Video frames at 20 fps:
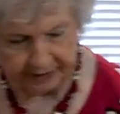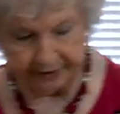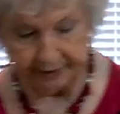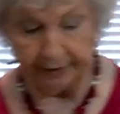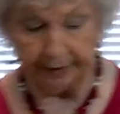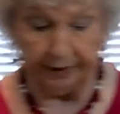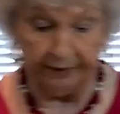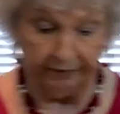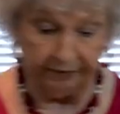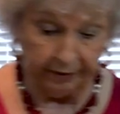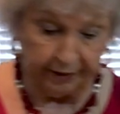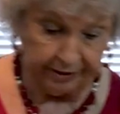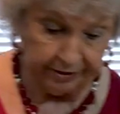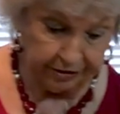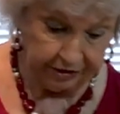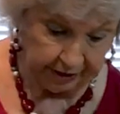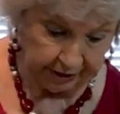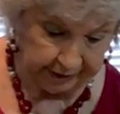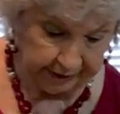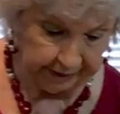Kentucky Fried
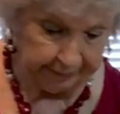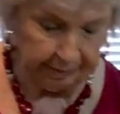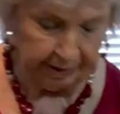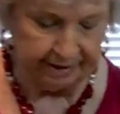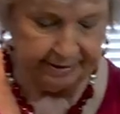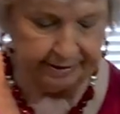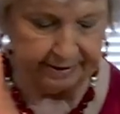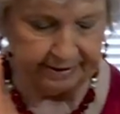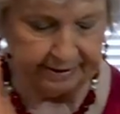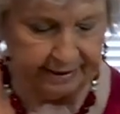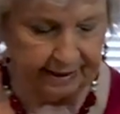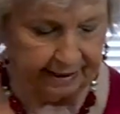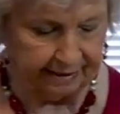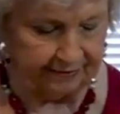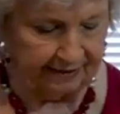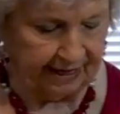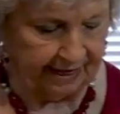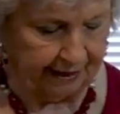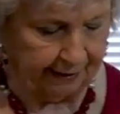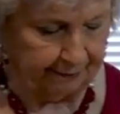Chicken, places
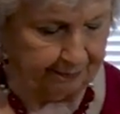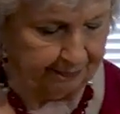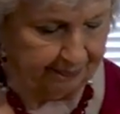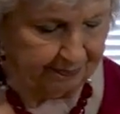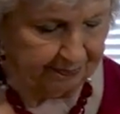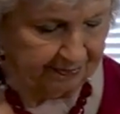like that.